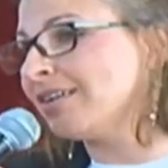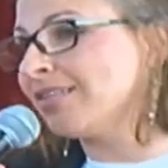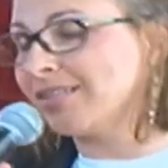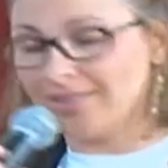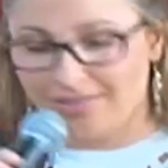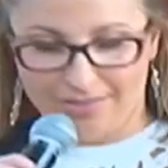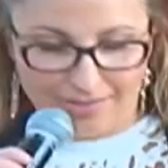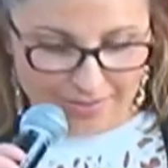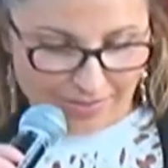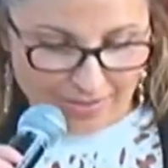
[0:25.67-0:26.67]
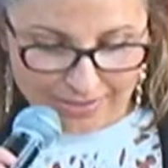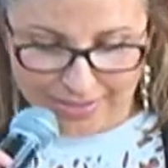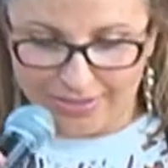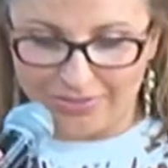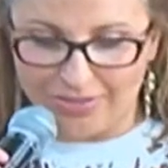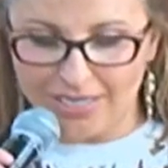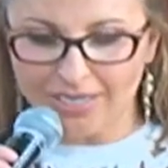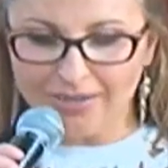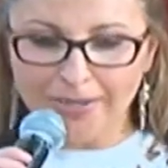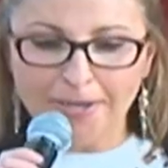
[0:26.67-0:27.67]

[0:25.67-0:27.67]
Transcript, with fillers: on the things that are unique.